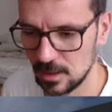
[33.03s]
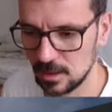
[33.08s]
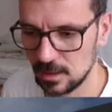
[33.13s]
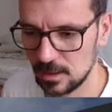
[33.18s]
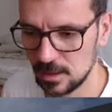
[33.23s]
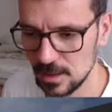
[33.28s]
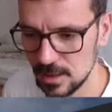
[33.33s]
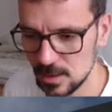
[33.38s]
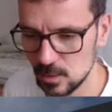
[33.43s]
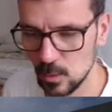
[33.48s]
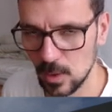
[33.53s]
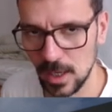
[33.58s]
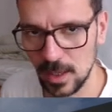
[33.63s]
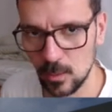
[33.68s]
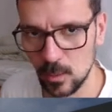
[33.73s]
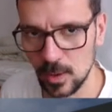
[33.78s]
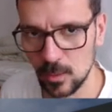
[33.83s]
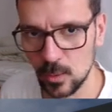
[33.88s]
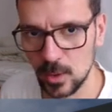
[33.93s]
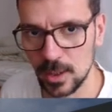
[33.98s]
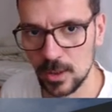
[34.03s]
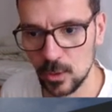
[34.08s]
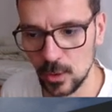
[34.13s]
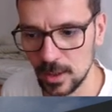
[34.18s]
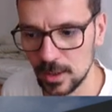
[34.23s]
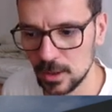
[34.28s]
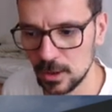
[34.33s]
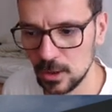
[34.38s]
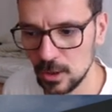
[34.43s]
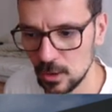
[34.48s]
This way, when we
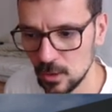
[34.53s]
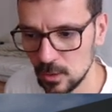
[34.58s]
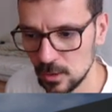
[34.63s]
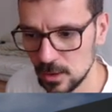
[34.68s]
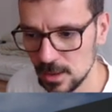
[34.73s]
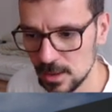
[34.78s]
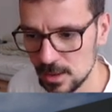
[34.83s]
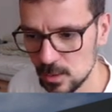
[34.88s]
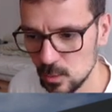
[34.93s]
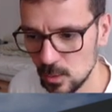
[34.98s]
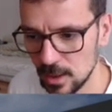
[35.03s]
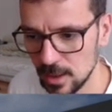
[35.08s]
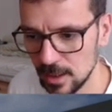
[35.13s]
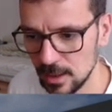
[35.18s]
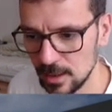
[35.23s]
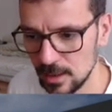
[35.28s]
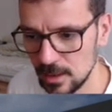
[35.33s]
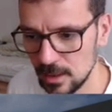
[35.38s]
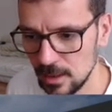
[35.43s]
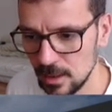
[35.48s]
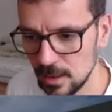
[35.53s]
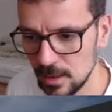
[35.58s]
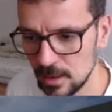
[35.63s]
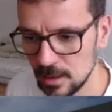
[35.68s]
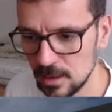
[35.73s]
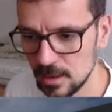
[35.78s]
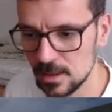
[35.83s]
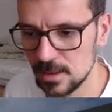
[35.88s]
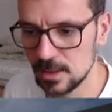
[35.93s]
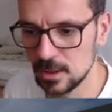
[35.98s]
create cue this way,
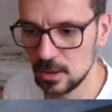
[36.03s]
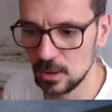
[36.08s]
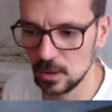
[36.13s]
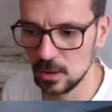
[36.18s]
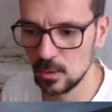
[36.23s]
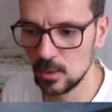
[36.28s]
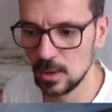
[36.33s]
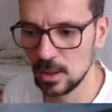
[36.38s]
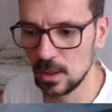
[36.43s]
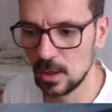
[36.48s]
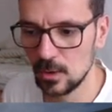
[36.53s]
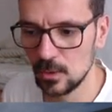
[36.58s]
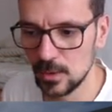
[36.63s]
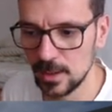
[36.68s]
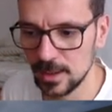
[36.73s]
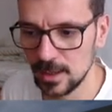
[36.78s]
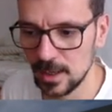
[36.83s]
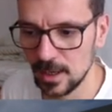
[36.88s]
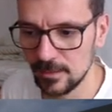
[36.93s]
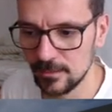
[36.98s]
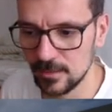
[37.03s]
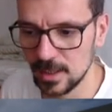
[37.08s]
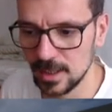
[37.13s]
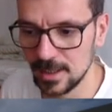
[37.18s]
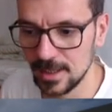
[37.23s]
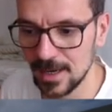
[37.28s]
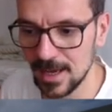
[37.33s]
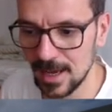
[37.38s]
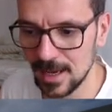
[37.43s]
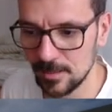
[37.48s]
this cue will already have the
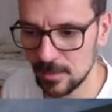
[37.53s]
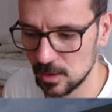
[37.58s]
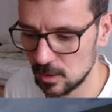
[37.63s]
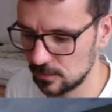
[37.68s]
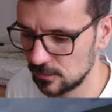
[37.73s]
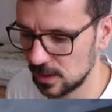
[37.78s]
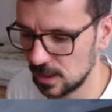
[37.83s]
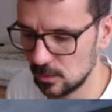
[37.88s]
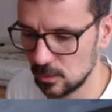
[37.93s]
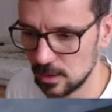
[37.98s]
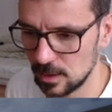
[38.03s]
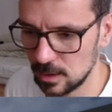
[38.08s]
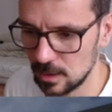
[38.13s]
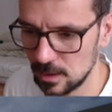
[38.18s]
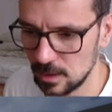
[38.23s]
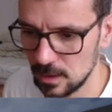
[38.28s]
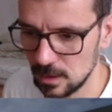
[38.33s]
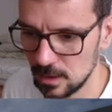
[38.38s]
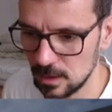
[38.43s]
name of our,